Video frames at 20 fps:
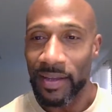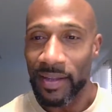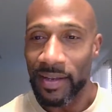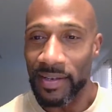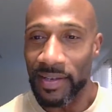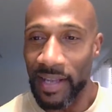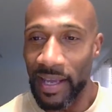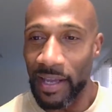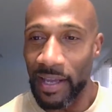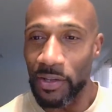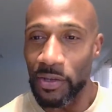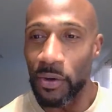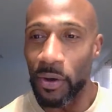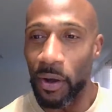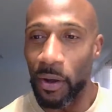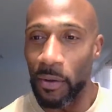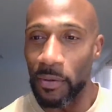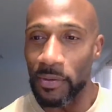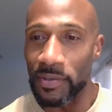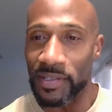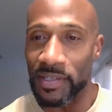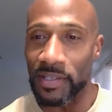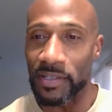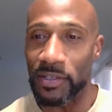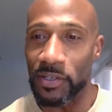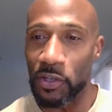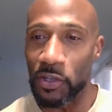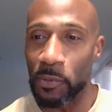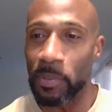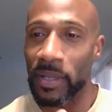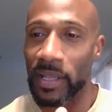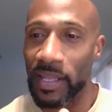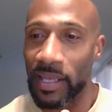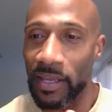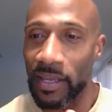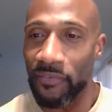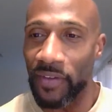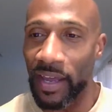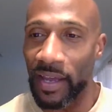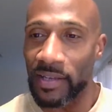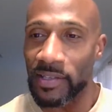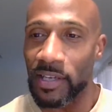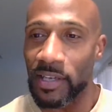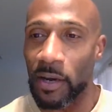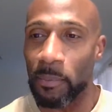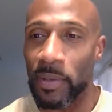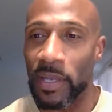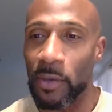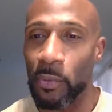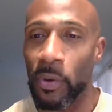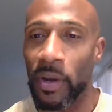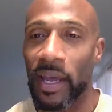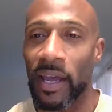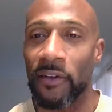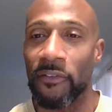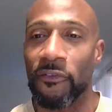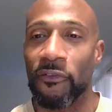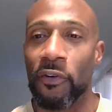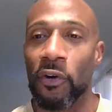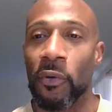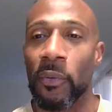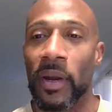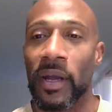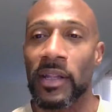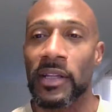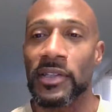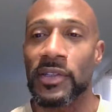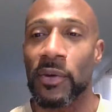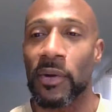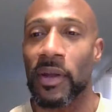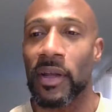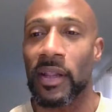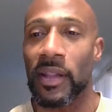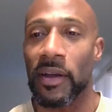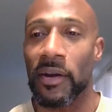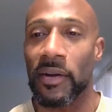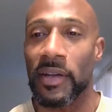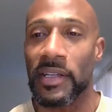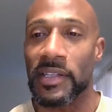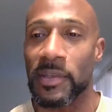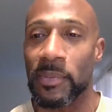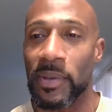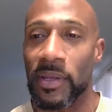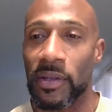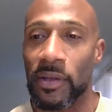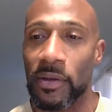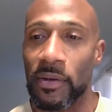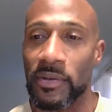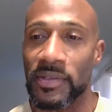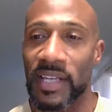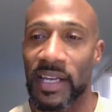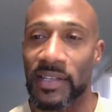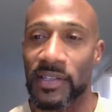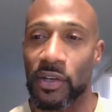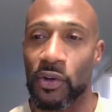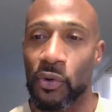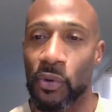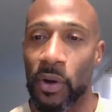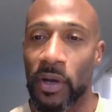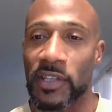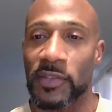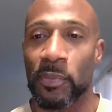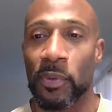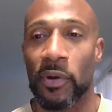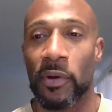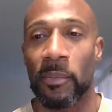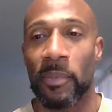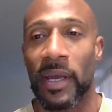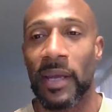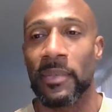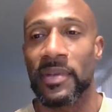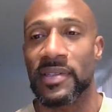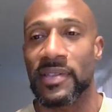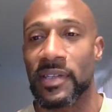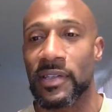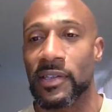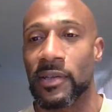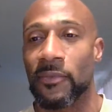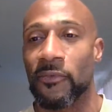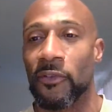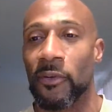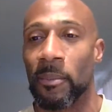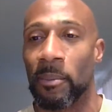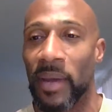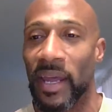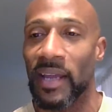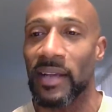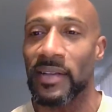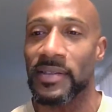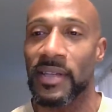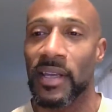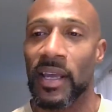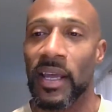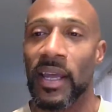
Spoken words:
Daniel Olson, do you believe XRP will have full regulatory clarity to be used as a cross-border payment system for banks